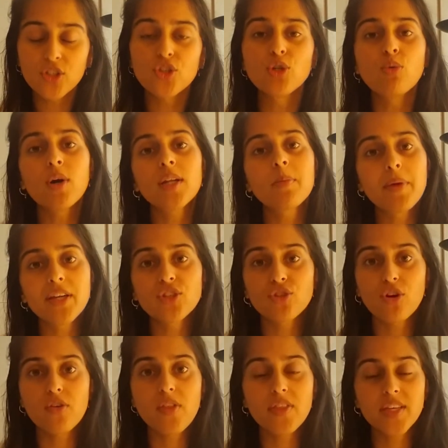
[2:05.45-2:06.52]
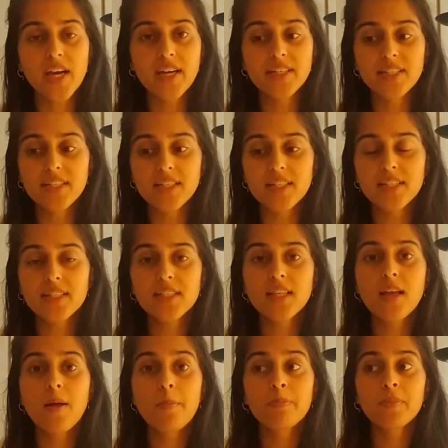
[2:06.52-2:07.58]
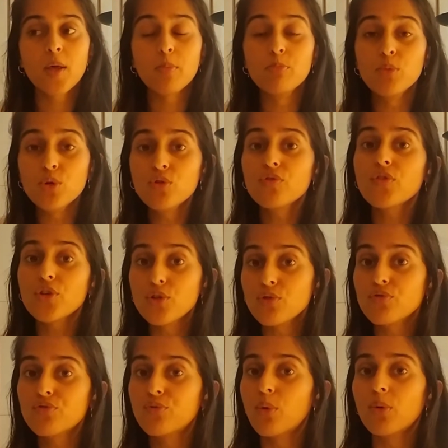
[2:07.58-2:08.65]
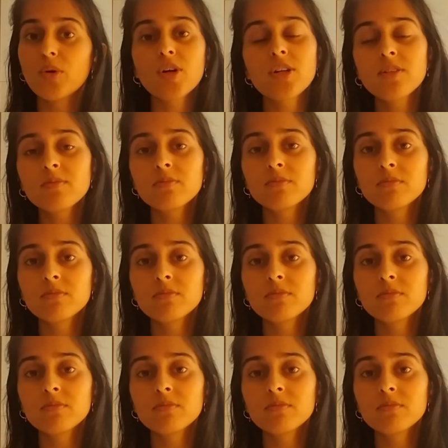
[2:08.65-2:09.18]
You wanna make sure that the ideas move you forward